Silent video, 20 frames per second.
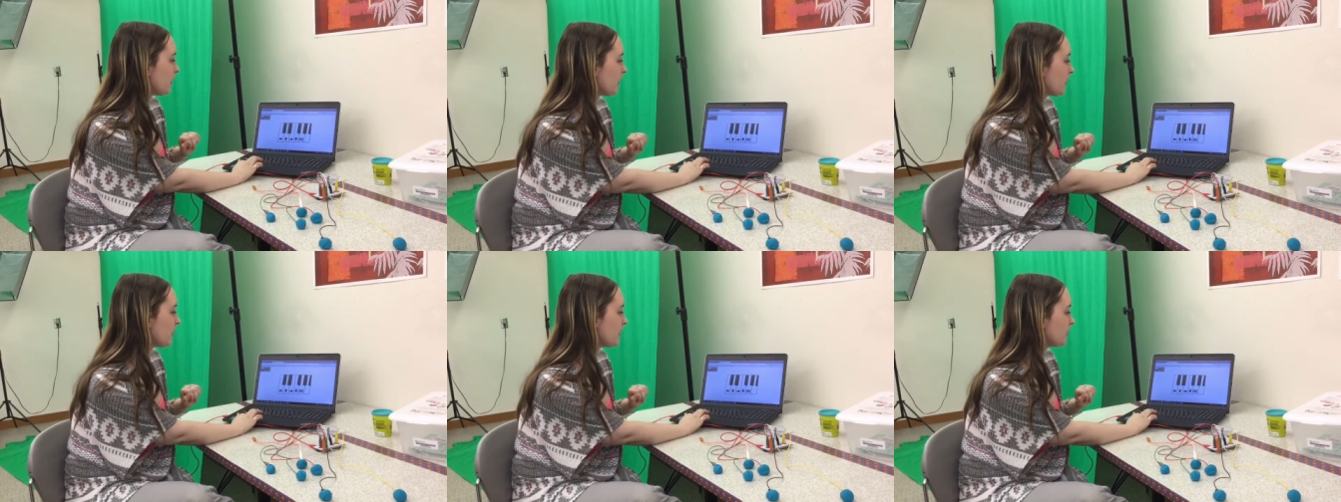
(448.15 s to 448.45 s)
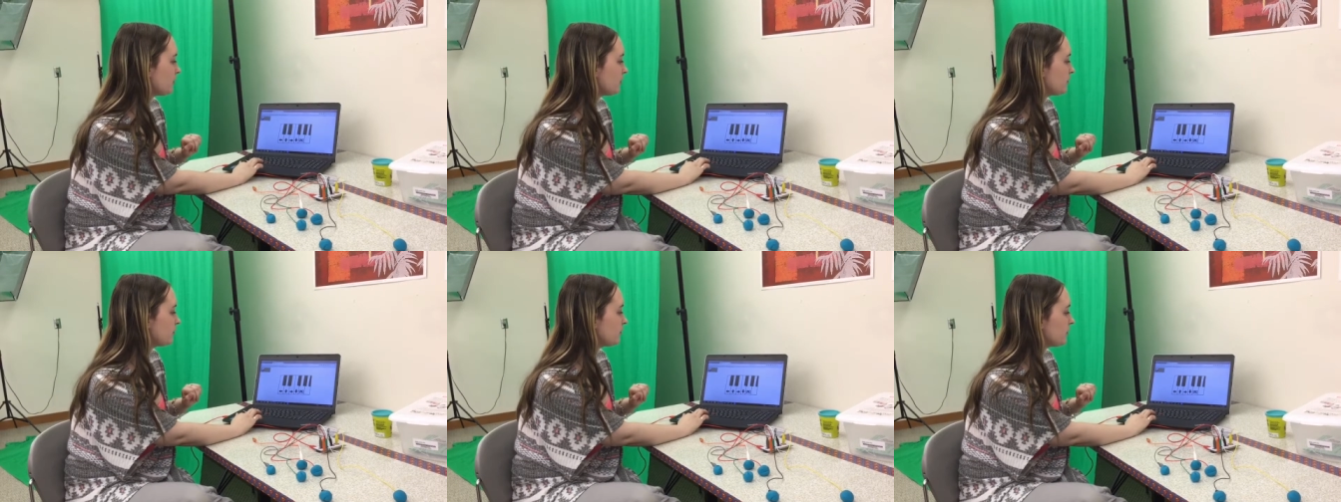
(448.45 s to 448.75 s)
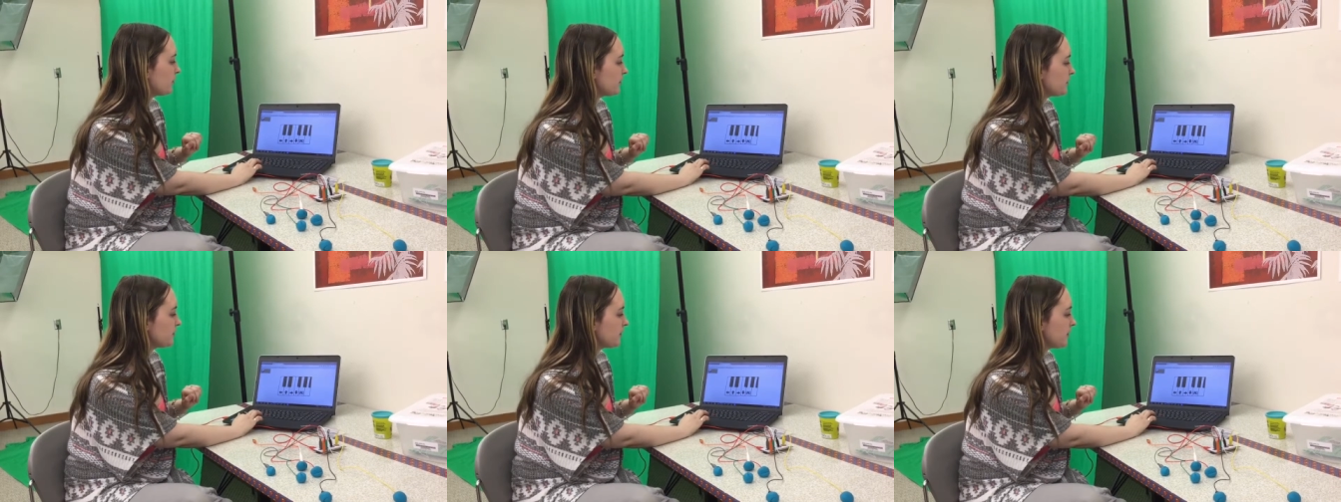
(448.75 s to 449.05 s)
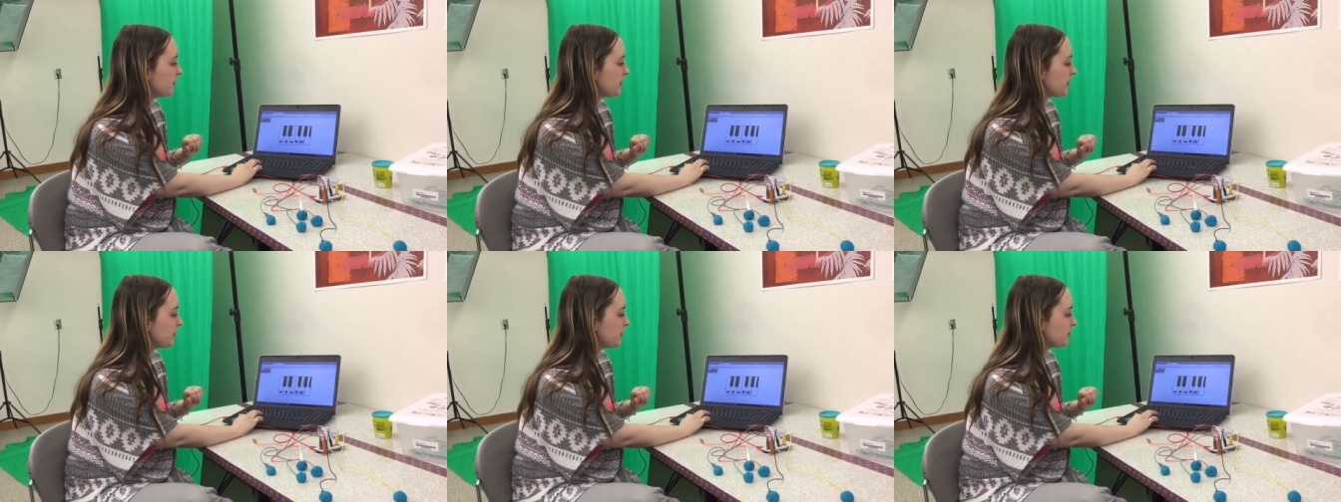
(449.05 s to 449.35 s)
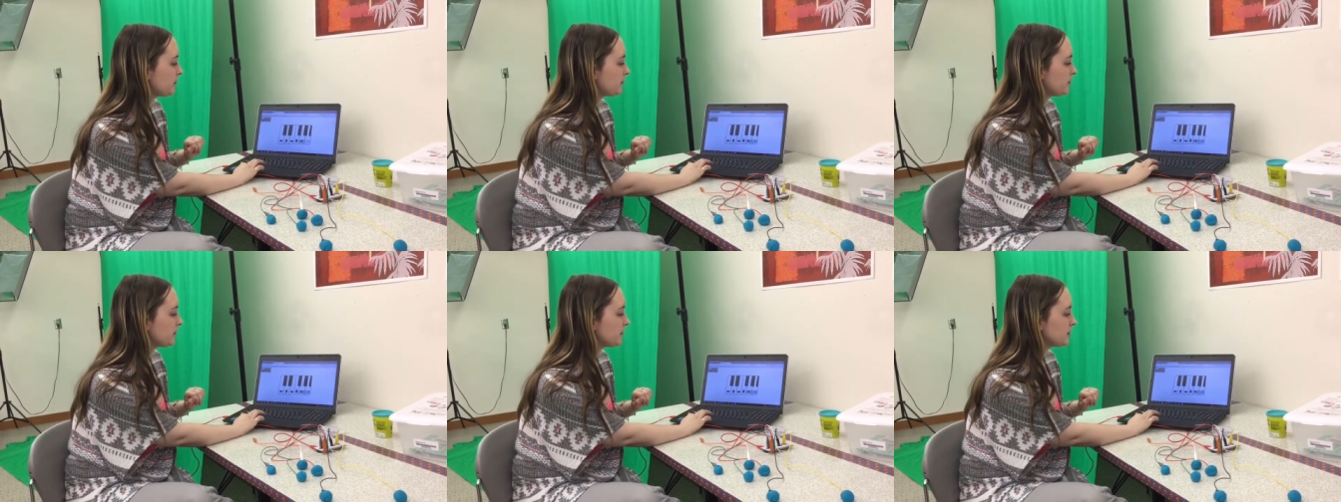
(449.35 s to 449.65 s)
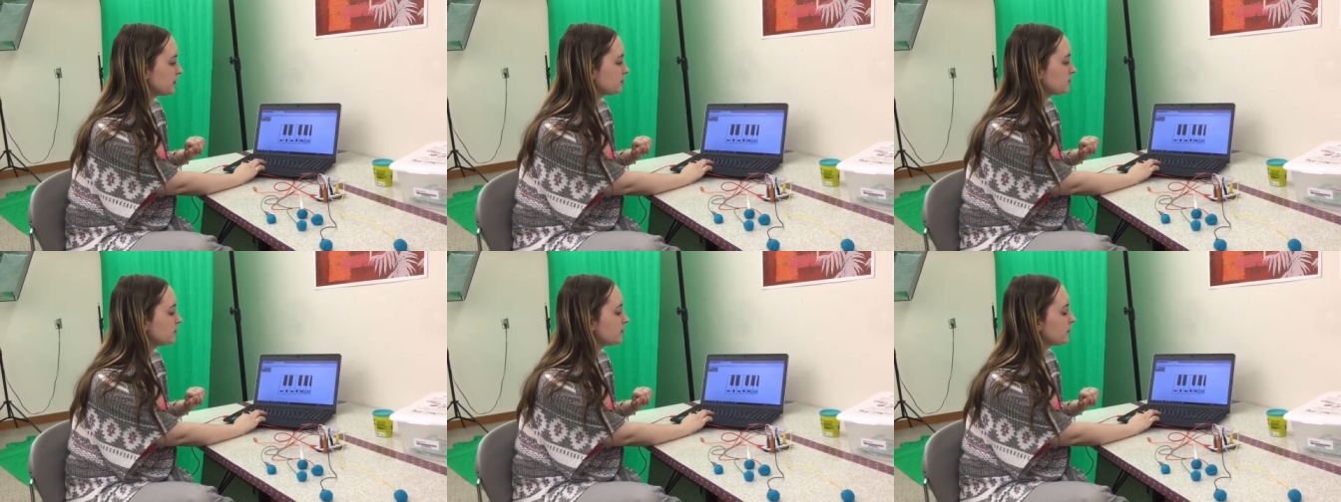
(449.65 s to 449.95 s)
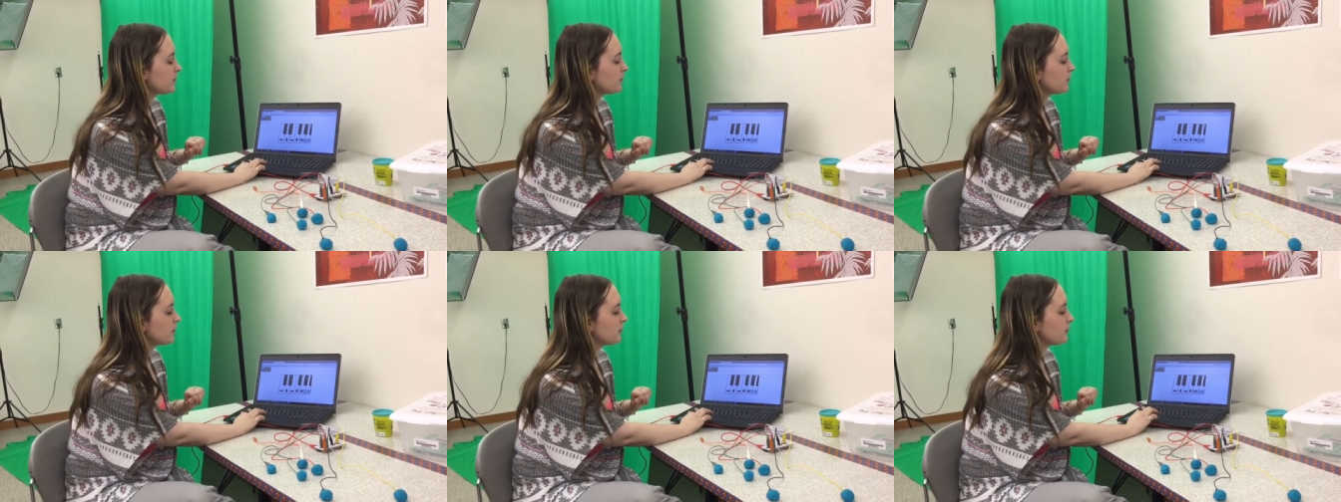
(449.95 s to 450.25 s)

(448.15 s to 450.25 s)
And with the piano, please remember,